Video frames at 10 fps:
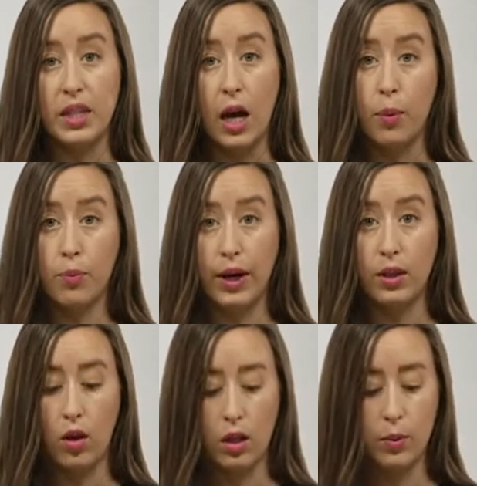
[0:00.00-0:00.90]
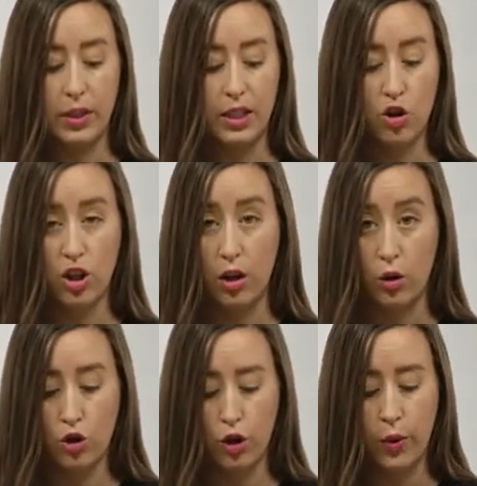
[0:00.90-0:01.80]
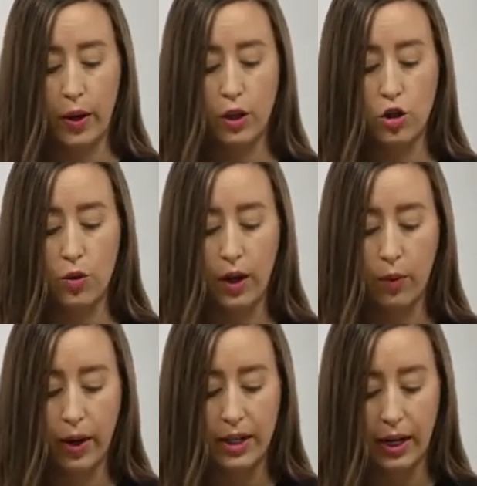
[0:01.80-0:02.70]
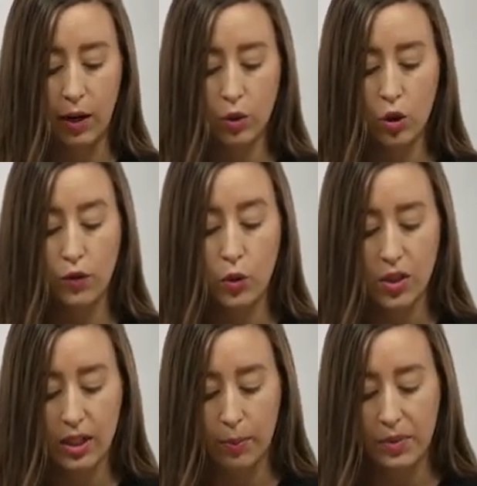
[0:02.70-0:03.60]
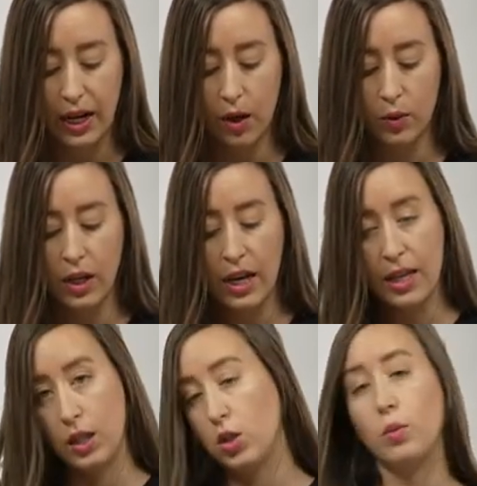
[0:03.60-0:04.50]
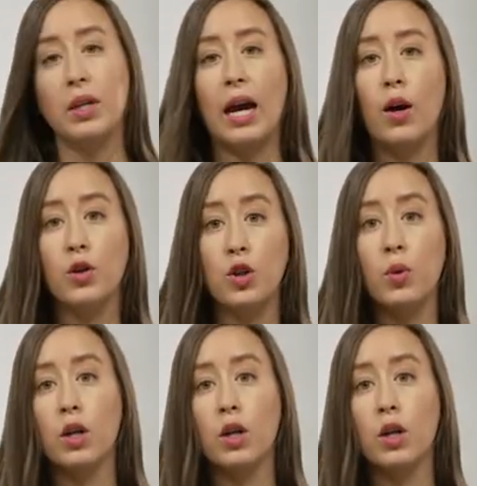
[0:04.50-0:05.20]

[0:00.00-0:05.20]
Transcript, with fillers: the upright locked position, and I'll show you how to do that right now. So if you step down, this will be how you